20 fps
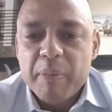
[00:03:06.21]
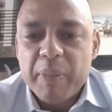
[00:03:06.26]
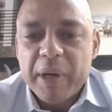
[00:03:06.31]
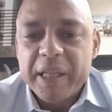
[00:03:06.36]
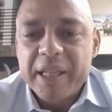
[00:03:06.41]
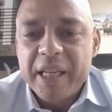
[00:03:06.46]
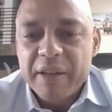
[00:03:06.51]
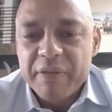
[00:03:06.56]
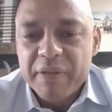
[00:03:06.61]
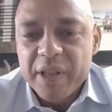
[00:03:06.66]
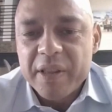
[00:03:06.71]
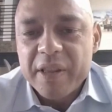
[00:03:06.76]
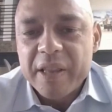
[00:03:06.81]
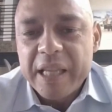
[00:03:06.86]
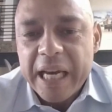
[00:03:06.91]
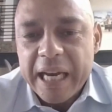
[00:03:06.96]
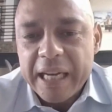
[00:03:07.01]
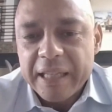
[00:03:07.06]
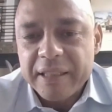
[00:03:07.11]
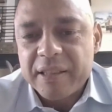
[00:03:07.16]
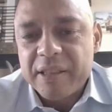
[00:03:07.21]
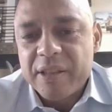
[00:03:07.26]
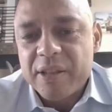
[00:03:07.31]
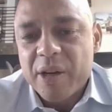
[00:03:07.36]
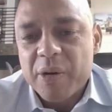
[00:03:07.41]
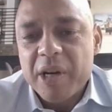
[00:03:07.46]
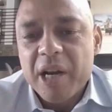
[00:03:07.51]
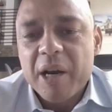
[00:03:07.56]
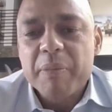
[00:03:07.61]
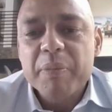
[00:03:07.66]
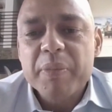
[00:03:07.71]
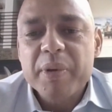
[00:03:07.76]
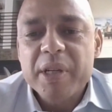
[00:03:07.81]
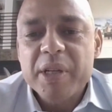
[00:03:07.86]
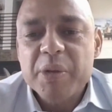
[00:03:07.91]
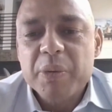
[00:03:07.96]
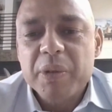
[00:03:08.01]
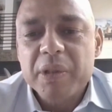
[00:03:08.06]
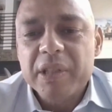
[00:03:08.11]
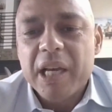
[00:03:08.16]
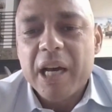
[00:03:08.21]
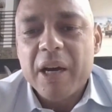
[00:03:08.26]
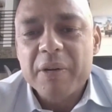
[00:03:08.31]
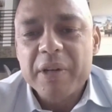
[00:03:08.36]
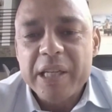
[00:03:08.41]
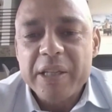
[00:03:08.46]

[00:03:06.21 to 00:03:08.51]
But given that, you know, companies will now